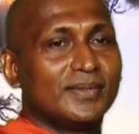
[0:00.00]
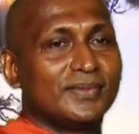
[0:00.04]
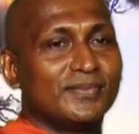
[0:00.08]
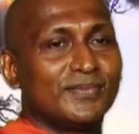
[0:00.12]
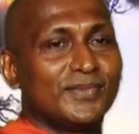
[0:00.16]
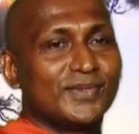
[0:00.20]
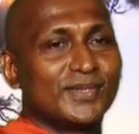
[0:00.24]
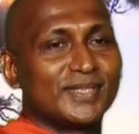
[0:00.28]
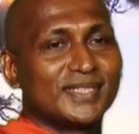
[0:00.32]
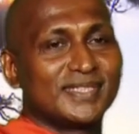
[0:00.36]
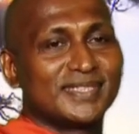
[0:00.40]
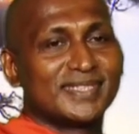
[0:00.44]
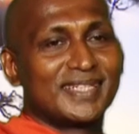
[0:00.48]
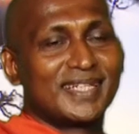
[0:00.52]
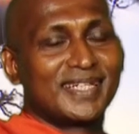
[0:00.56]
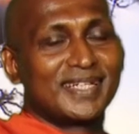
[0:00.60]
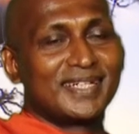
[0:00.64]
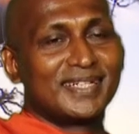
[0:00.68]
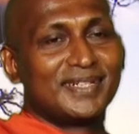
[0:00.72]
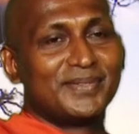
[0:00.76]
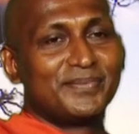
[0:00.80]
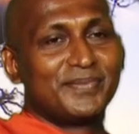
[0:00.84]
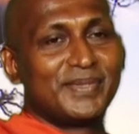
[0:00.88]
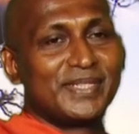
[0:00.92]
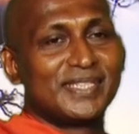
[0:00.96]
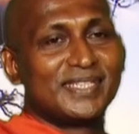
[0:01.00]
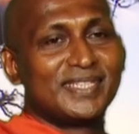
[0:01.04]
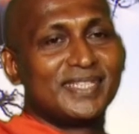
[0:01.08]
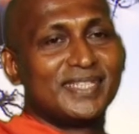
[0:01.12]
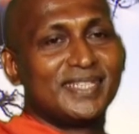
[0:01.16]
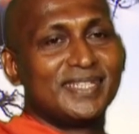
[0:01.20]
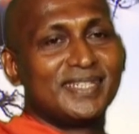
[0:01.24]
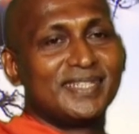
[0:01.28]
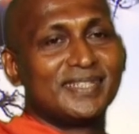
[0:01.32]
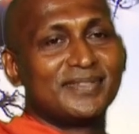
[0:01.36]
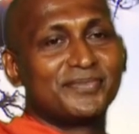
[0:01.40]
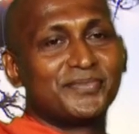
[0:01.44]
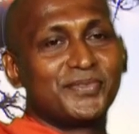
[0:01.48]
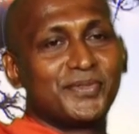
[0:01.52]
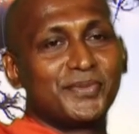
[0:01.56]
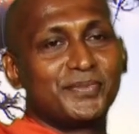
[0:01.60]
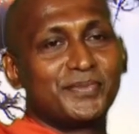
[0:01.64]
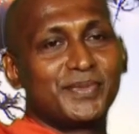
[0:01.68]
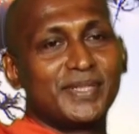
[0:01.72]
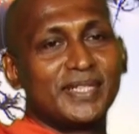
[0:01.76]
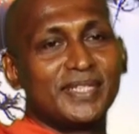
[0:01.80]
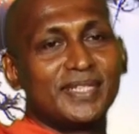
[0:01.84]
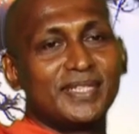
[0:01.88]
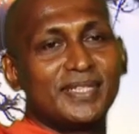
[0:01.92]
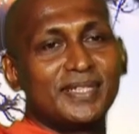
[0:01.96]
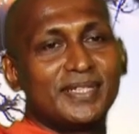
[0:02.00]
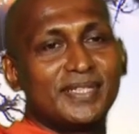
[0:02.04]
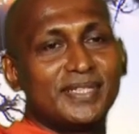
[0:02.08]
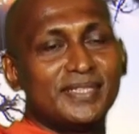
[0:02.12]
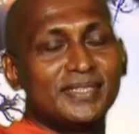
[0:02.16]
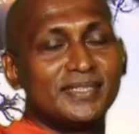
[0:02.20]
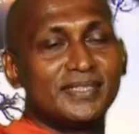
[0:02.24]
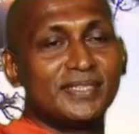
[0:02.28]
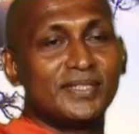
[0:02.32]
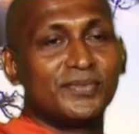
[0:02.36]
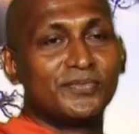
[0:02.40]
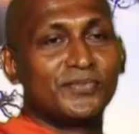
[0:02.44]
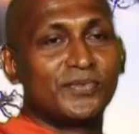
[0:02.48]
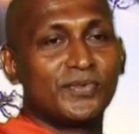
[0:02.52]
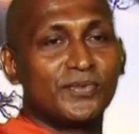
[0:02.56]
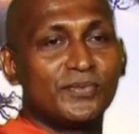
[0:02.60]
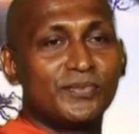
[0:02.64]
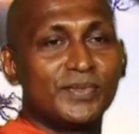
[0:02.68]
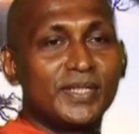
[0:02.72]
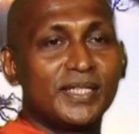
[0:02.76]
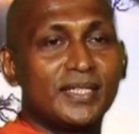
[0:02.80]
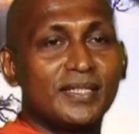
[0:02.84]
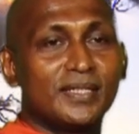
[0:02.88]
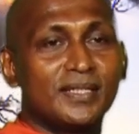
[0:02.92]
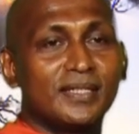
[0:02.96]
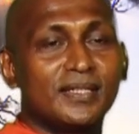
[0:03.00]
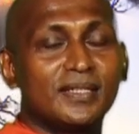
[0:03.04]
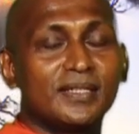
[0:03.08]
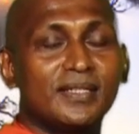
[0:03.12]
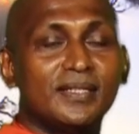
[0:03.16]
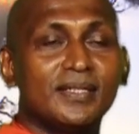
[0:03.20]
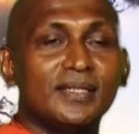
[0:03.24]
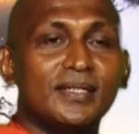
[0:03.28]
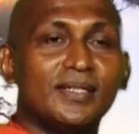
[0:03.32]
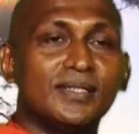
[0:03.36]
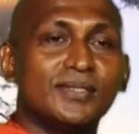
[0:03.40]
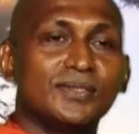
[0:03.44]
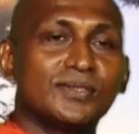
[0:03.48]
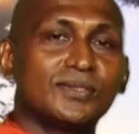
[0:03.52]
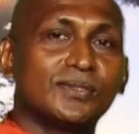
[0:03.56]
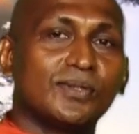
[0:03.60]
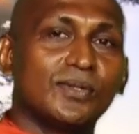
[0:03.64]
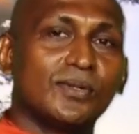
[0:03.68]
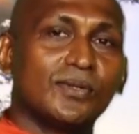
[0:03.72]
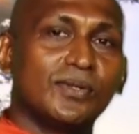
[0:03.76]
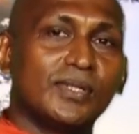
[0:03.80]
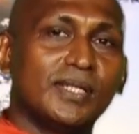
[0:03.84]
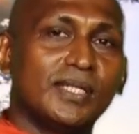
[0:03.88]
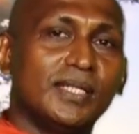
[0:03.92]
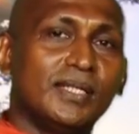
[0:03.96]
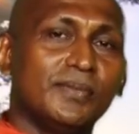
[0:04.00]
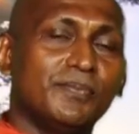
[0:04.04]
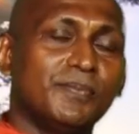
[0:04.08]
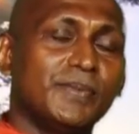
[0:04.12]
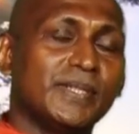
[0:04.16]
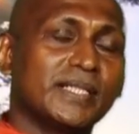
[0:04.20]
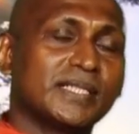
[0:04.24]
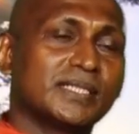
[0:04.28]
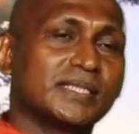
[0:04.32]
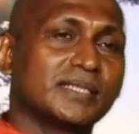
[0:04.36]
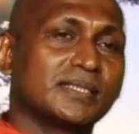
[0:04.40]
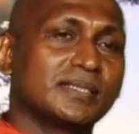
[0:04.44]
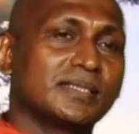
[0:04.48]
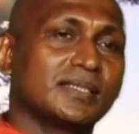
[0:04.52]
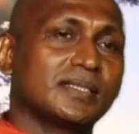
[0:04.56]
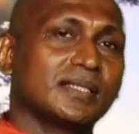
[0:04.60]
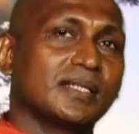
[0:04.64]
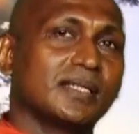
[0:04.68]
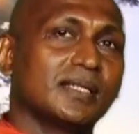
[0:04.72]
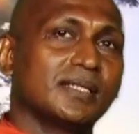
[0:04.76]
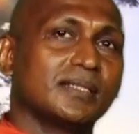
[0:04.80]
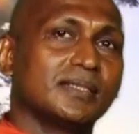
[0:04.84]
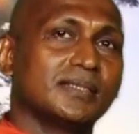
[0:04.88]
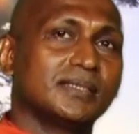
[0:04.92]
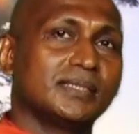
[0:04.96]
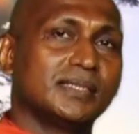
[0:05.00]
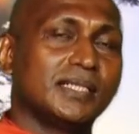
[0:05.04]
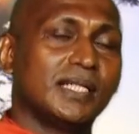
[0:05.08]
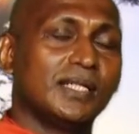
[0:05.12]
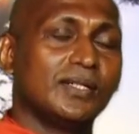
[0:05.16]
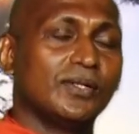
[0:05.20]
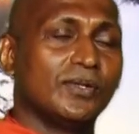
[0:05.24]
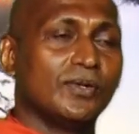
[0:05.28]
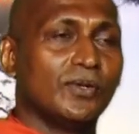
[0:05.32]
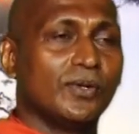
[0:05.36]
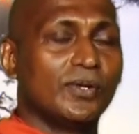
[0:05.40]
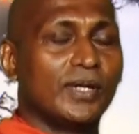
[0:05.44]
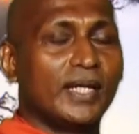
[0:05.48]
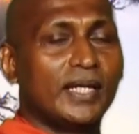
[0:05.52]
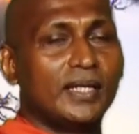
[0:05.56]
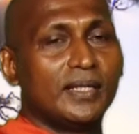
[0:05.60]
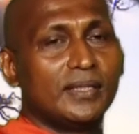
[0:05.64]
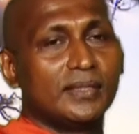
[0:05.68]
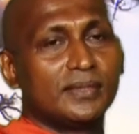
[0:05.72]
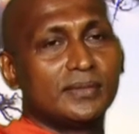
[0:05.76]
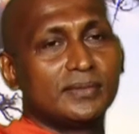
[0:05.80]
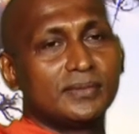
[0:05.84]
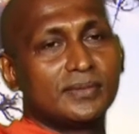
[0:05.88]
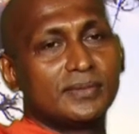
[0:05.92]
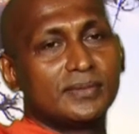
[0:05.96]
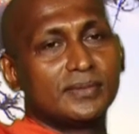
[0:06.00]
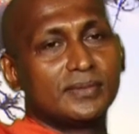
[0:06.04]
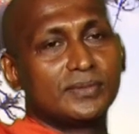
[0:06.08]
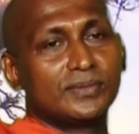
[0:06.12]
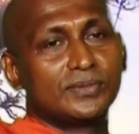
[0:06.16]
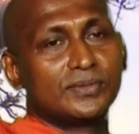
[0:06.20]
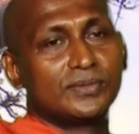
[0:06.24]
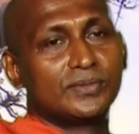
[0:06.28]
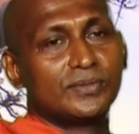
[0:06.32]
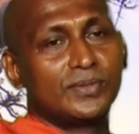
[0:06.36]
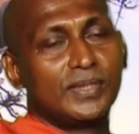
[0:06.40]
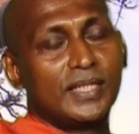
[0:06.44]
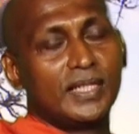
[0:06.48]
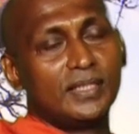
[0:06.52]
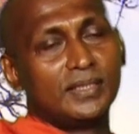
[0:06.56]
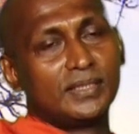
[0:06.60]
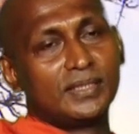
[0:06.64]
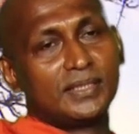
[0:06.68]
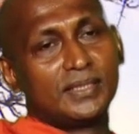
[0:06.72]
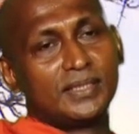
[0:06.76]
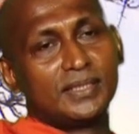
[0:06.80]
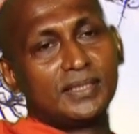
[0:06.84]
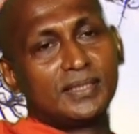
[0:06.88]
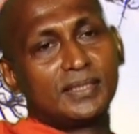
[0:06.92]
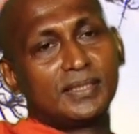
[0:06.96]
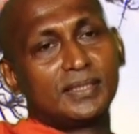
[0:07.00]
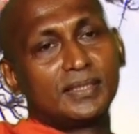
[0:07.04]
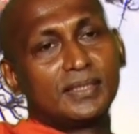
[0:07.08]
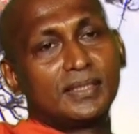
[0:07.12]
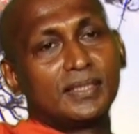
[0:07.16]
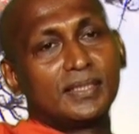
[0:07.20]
motorcycle machine for me, engine for me? So he picks 10 or 20